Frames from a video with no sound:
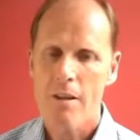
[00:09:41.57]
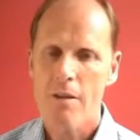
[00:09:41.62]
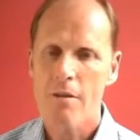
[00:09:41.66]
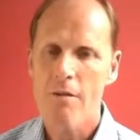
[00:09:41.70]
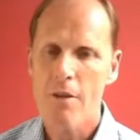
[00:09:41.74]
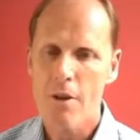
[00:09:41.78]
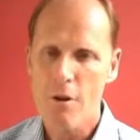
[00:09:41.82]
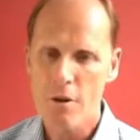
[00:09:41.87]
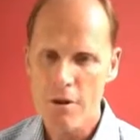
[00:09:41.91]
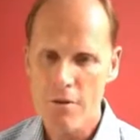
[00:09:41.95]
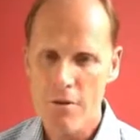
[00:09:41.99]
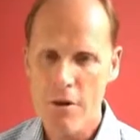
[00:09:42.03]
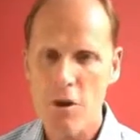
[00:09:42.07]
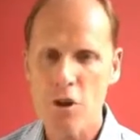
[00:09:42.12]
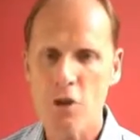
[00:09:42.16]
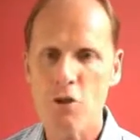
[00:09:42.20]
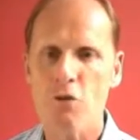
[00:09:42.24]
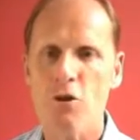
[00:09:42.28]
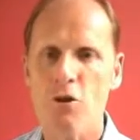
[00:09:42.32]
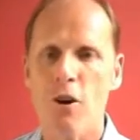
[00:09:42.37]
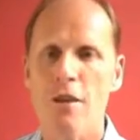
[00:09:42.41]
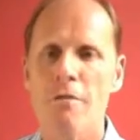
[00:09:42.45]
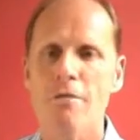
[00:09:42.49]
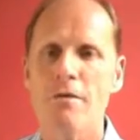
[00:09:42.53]
Those of you that
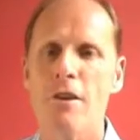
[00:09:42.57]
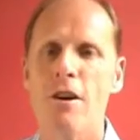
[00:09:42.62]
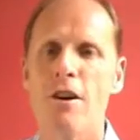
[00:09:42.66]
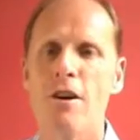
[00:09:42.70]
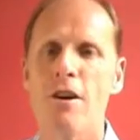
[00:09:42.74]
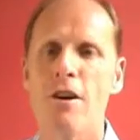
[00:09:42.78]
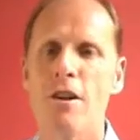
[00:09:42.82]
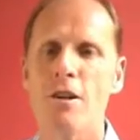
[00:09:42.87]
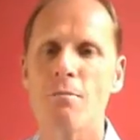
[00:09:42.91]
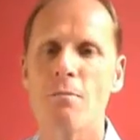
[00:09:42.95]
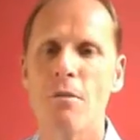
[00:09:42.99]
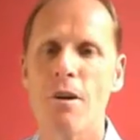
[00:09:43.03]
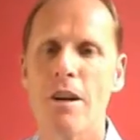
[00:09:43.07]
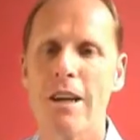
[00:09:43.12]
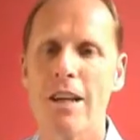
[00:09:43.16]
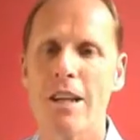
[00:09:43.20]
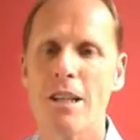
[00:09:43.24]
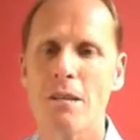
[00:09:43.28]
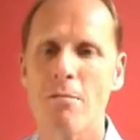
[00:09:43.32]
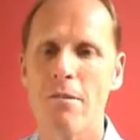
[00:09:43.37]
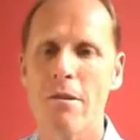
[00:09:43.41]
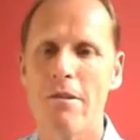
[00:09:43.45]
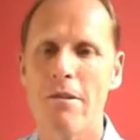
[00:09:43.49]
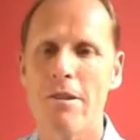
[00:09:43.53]
drive cars might
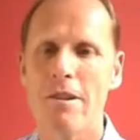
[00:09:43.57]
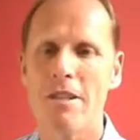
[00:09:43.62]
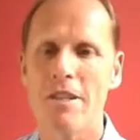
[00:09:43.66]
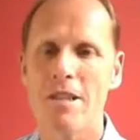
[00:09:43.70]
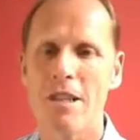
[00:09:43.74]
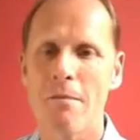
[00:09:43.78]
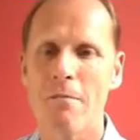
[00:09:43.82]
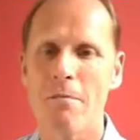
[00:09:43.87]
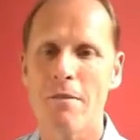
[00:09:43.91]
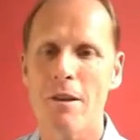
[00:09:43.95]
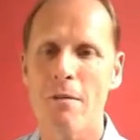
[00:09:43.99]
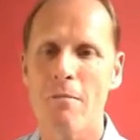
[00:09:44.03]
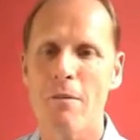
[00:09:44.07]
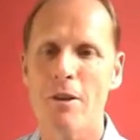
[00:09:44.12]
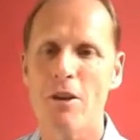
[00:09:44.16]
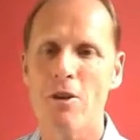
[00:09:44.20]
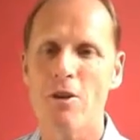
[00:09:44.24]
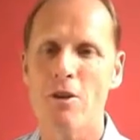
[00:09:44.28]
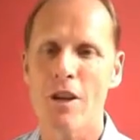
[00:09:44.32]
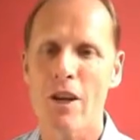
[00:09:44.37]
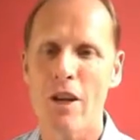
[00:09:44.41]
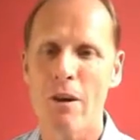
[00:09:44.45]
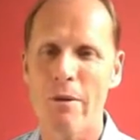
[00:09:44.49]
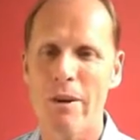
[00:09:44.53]
experience something when
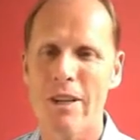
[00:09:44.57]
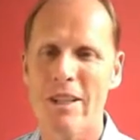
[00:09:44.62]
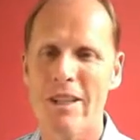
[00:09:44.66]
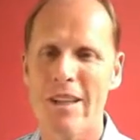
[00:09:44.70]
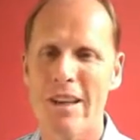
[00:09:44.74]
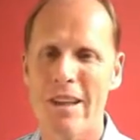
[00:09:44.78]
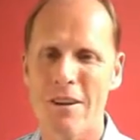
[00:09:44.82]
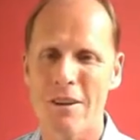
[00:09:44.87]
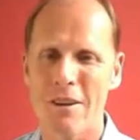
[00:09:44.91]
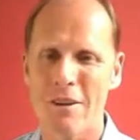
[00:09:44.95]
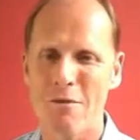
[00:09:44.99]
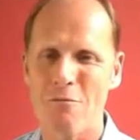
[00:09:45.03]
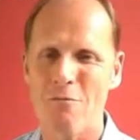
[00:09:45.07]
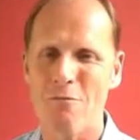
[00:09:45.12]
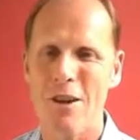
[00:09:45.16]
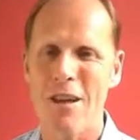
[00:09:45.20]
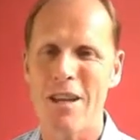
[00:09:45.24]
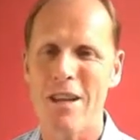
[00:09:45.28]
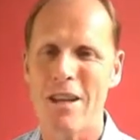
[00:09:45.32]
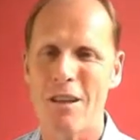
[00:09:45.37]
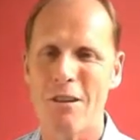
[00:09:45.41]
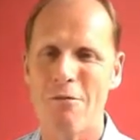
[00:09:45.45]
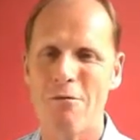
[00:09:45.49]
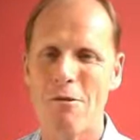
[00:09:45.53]
you're going down on a
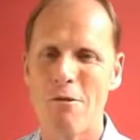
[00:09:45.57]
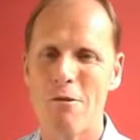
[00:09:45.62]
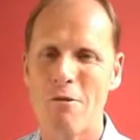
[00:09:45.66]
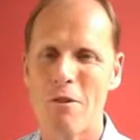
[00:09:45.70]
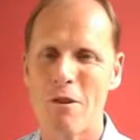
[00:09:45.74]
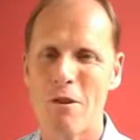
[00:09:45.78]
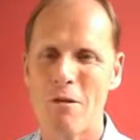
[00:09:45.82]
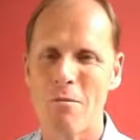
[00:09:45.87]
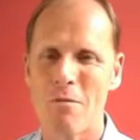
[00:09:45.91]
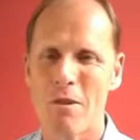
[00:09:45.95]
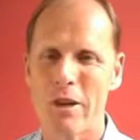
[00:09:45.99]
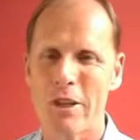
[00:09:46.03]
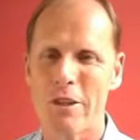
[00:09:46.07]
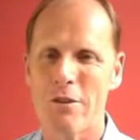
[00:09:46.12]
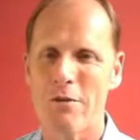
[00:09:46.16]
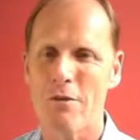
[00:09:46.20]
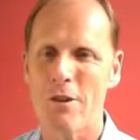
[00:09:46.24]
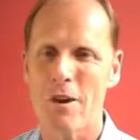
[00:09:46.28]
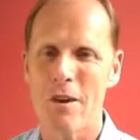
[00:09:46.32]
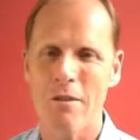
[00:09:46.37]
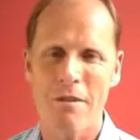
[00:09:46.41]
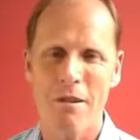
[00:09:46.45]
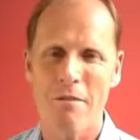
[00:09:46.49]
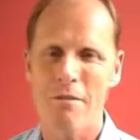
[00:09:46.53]
regular route that you might
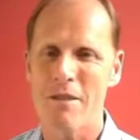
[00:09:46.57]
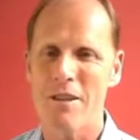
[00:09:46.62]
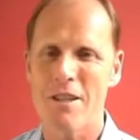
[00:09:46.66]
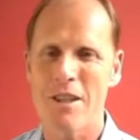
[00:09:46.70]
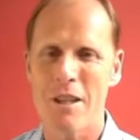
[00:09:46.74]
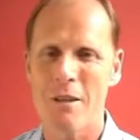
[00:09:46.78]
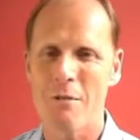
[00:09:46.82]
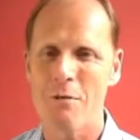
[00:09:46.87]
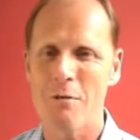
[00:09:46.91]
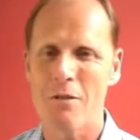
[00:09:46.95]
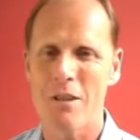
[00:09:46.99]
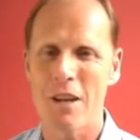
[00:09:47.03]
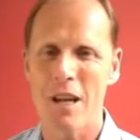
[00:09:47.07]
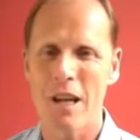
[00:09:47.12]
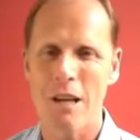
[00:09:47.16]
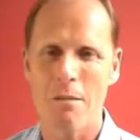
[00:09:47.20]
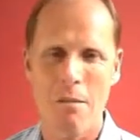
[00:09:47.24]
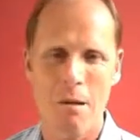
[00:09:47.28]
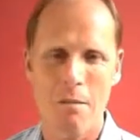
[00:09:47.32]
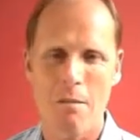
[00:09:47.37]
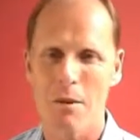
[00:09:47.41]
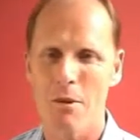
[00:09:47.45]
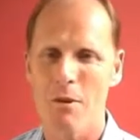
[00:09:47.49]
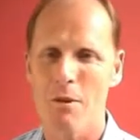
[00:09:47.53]
drive every single day,
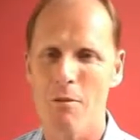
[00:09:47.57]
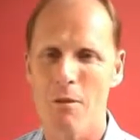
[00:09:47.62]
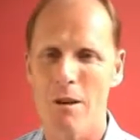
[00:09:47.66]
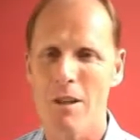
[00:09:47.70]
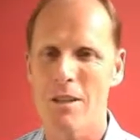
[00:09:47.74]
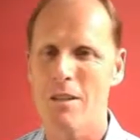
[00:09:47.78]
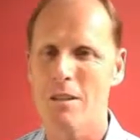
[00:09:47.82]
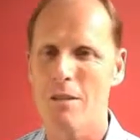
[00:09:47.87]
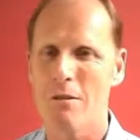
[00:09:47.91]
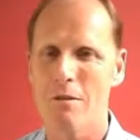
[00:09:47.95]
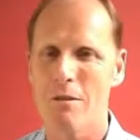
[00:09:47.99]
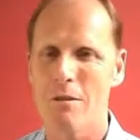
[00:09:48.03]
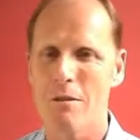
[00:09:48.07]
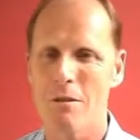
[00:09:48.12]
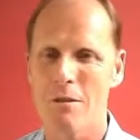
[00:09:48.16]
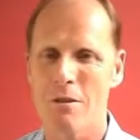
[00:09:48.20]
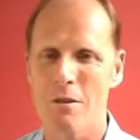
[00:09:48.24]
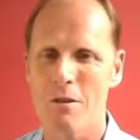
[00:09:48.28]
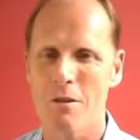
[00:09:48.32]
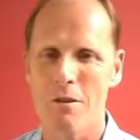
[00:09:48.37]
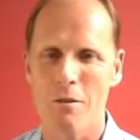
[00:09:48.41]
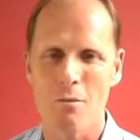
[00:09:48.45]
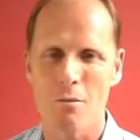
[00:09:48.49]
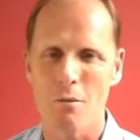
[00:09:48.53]
maybe on the way
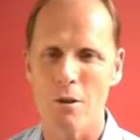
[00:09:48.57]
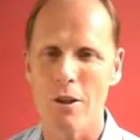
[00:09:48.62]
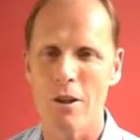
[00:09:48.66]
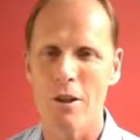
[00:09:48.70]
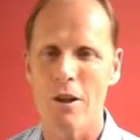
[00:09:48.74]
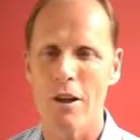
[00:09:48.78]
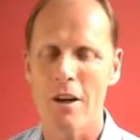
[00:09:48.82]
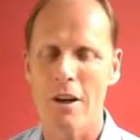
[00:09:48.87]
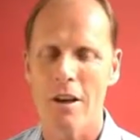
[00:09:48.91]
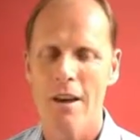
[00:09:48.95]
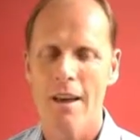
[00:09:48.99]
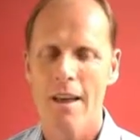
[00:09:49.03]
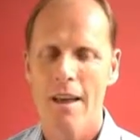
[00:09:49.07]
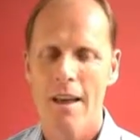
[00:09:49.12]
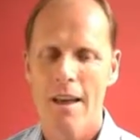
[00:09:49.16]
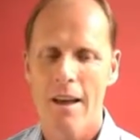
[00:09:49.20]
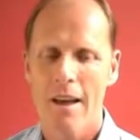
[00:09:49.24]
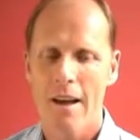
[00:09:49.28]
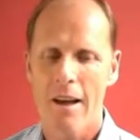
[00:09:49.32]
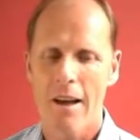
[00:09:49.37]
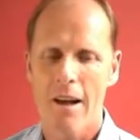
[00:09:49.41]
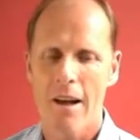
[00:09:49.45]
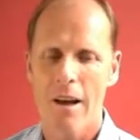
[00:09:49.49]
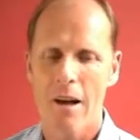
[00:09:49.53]
to work,
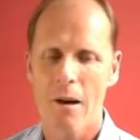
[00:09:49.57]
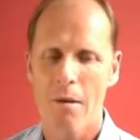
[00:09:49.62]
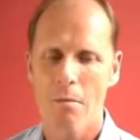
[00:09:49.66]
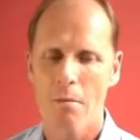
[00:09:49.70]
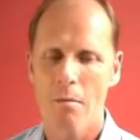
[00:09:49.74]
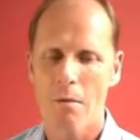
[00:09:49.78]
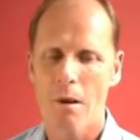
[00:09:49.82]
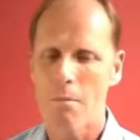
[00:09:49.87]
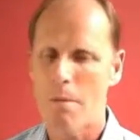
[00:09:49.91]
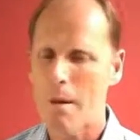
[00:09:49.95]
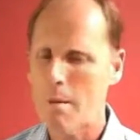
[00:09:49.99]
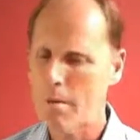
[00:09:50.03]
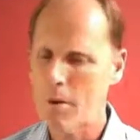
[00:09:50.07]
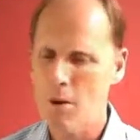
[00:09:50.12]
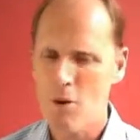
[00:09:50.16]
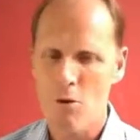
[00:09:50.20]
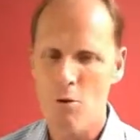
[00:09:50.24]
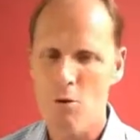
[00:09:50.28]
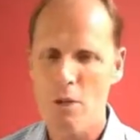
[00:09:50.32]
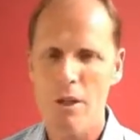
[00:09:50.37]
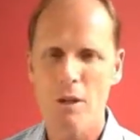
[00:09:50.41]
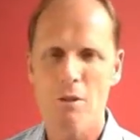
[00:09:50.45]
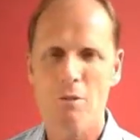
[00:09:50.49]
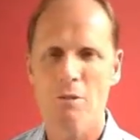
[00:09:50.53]
and maybe you're
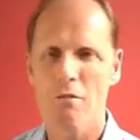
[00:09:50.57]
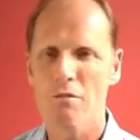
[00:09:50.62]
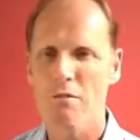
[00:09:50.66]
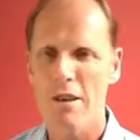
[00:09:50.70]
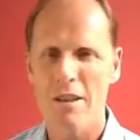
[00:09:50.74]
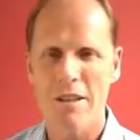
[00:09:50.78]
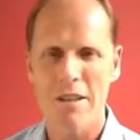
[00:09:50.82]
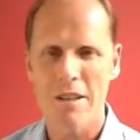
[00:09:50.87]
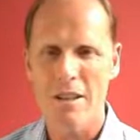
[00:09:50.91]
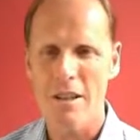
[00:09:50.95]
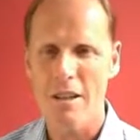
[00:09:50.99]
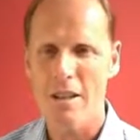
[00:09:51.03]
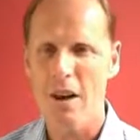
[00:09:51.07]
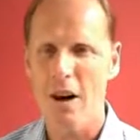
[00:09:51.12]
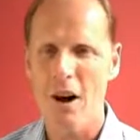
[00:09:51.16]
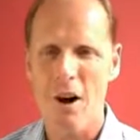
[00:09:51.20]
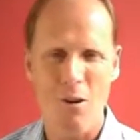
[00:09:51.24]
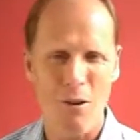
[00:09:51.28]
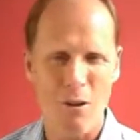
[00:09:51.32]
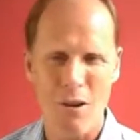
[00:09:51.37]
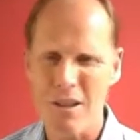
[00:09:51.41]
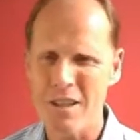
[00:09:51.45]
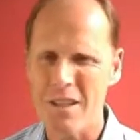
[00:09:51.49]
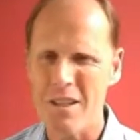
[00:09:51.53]
talking to a friend in the car
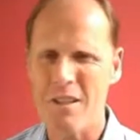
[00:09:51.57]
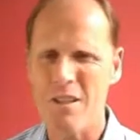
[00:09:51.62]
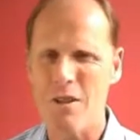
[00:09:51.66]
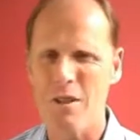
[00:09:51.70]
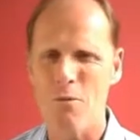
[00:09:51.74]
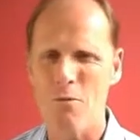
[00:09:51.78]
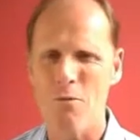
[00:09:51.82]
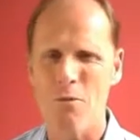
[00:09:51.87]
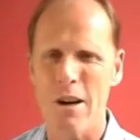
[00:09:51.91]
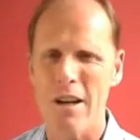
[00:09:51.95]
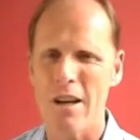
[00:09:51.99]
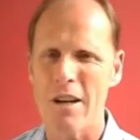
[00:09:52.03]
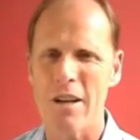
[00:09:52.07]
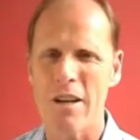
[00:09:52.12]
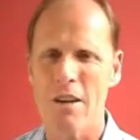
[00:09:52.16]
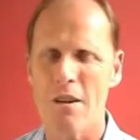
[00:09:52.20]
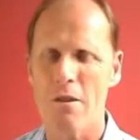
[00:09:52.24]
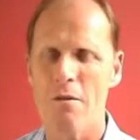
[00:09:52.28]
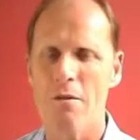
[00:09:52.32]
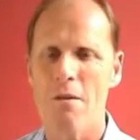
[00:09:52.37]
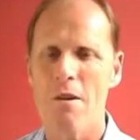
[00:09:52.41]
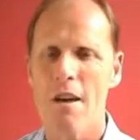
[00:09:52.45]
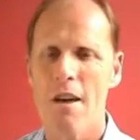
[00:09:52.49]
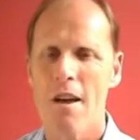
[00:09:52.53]
or listening to the
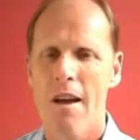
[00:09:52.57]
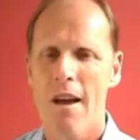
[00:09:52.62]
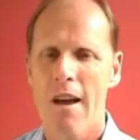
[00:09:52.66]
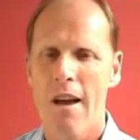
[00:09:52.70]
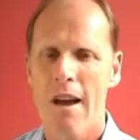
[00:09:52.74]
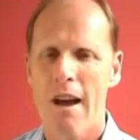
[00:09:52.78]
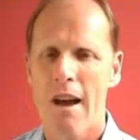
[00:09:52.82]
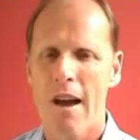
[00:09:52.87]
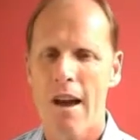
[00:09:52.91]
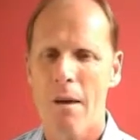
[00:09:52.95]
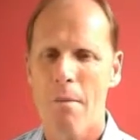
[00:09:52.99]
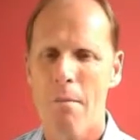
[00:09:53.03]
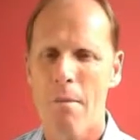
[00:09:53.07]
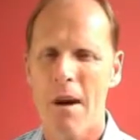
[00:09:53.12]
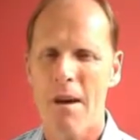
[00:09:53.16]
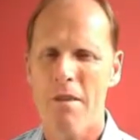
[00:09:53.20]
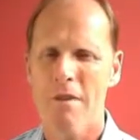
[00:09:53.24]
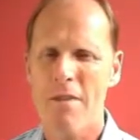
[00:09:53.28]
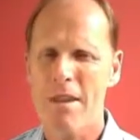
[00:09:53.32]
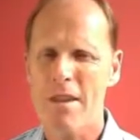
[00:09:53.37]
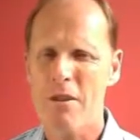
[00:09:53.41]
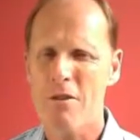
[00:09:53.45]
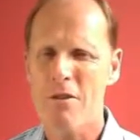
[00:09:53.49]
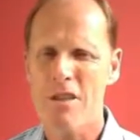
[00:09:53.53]
radio,
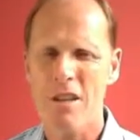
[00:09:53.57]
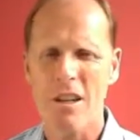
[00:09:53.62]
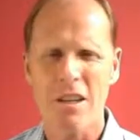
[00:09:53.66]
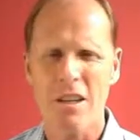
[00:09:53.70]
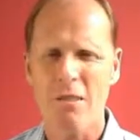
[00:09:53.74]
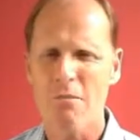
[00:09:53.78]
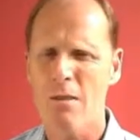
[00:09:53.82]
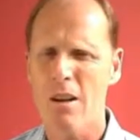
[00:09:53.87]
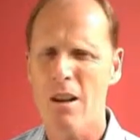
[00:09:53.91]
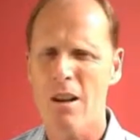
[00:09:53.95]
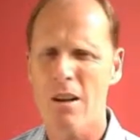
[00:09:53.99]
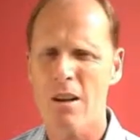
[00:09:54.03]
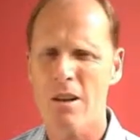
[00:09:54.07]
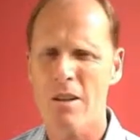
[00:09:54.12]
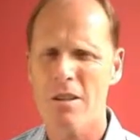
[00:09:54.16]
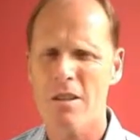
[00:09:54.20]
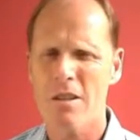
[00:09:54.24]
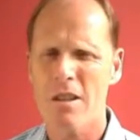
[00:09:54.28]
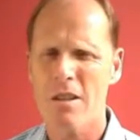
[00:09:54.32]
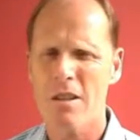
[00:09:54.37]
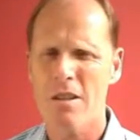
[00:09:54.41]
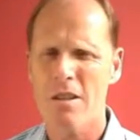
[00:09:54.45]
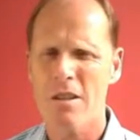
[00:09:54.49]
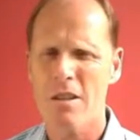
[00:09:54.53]
and then you suddenly realise
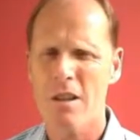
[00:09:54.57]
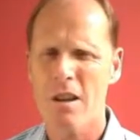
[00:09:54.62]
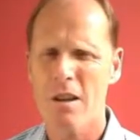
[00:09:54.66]
that